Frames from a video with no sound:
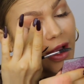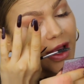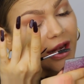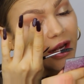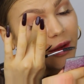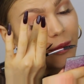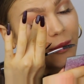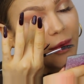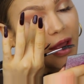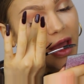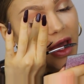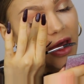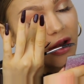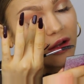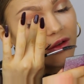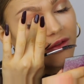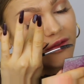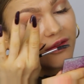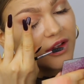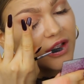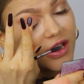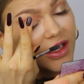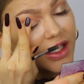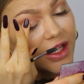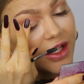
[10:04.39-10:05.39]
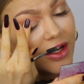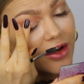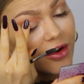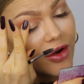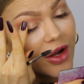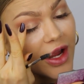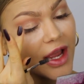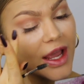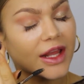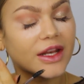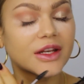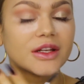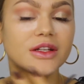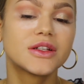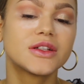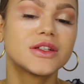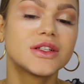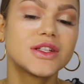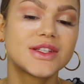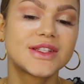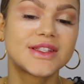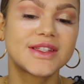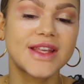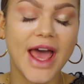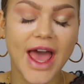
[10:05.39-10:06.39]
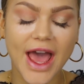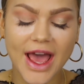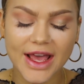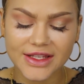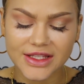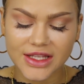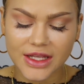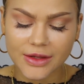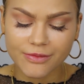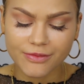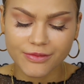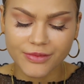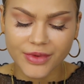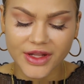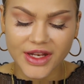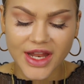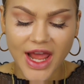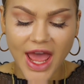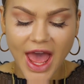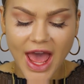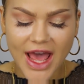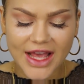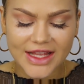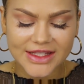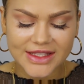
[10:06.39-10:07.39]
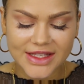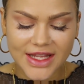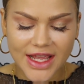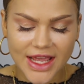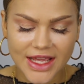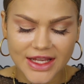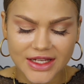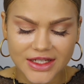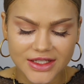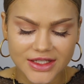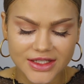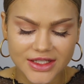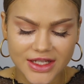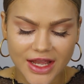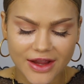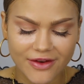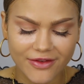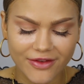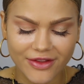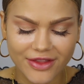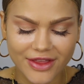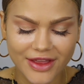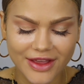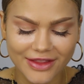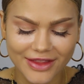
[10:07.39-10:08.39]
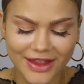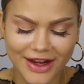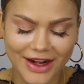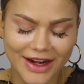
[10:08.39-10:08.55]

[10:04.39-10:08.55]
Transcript: right amount of glitter and sass and badass and everything